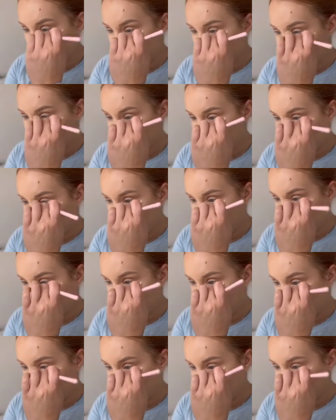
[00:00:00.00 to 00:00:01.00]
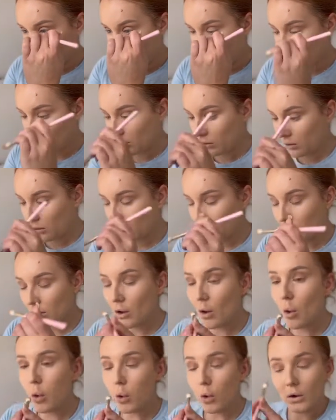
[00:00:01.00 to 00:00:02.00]
and just drag it down the
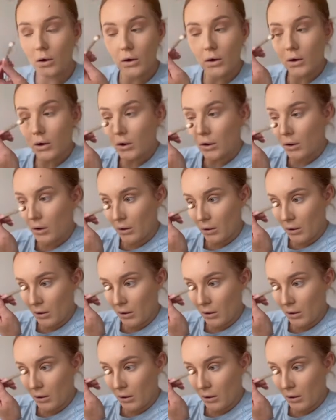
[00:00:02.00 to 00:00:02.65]
nose just so we're